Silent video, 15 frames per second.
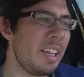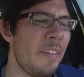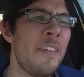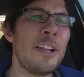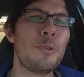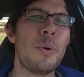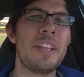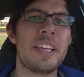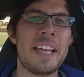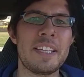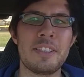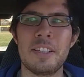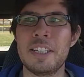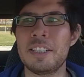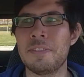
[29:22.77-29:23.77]
That's why the
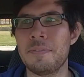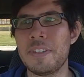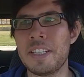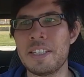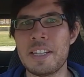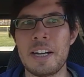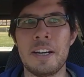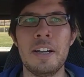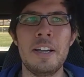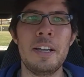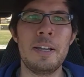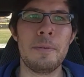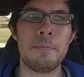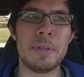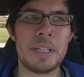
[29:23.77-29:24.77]
cancellation fee is there,
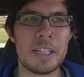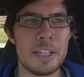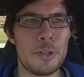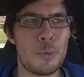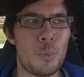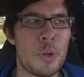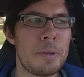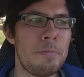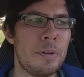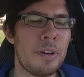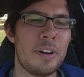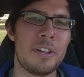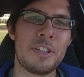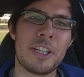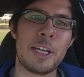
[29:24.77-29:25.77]
because we
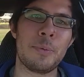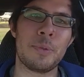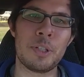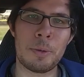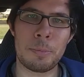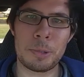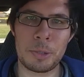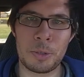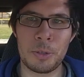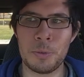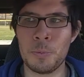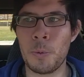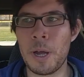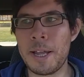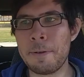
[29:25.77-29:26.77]
put our schedules up a
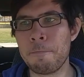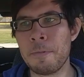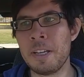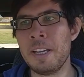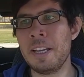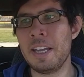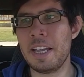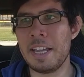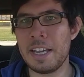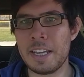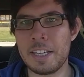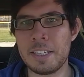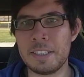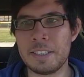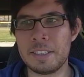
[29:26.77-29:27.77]
certain way,
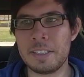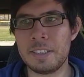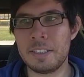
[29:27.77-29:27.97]
and